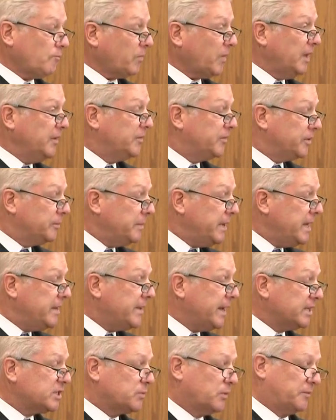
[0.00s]
And to me,
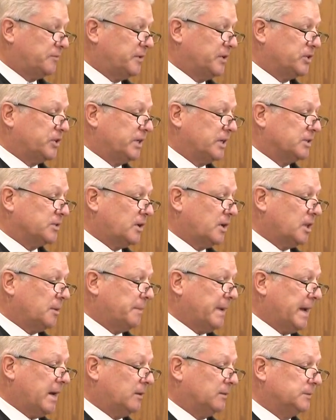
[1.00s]
that's what fishing is all
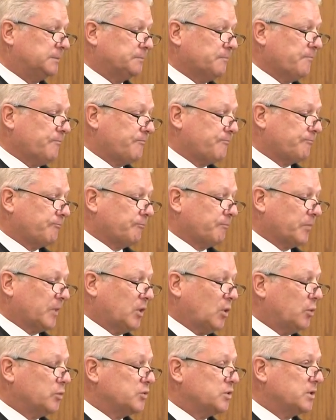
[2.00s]
about.
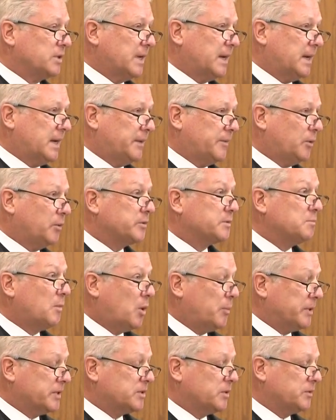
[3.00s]
Those, uh, those
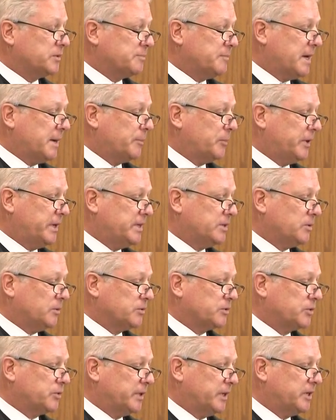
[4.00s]
moments, those memories,
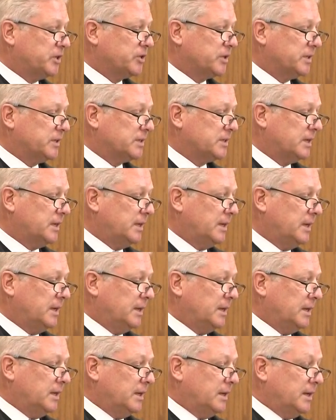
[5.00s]
those traditions.
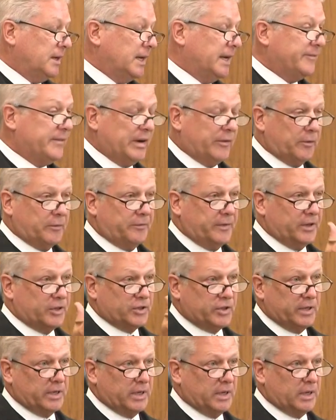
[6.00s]
I've never
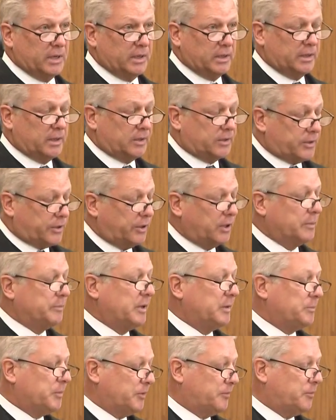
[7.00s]
fished in a, a
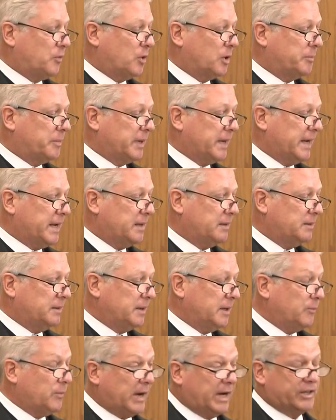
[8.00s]
tournament before, but I,
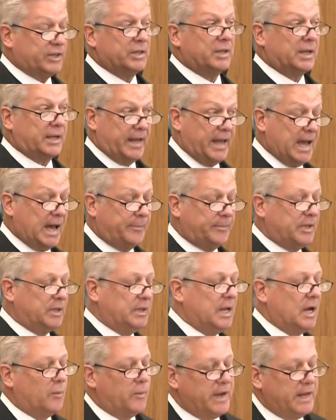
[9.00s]
watching the captain
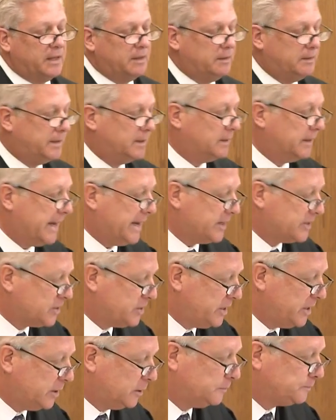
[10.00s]
that we did last
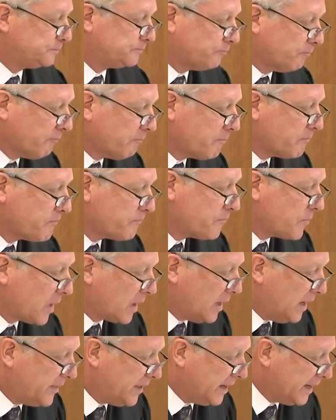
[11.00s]
year,
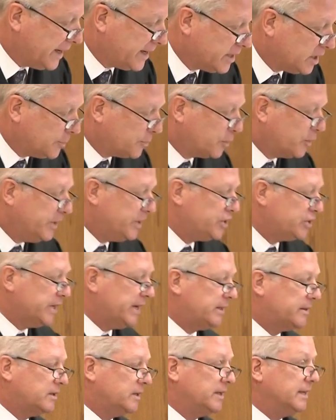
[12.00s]
I think I can
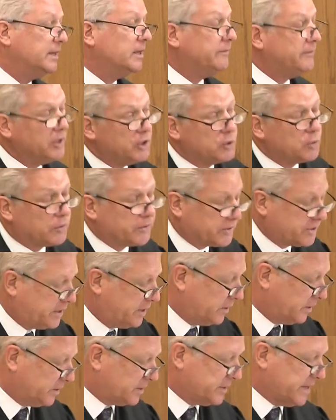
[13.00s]
appreciate the individual
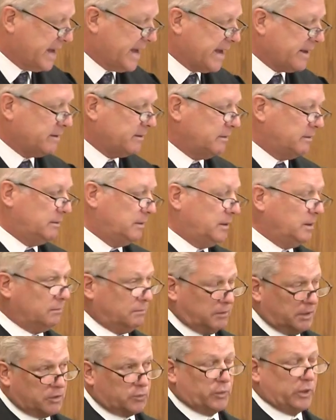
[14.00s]
skills that
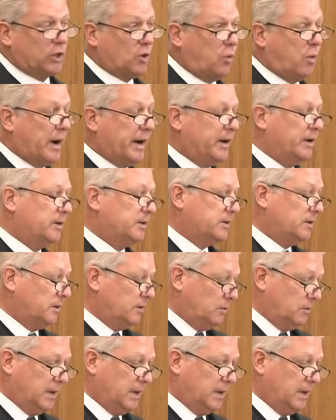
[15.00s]
is required to,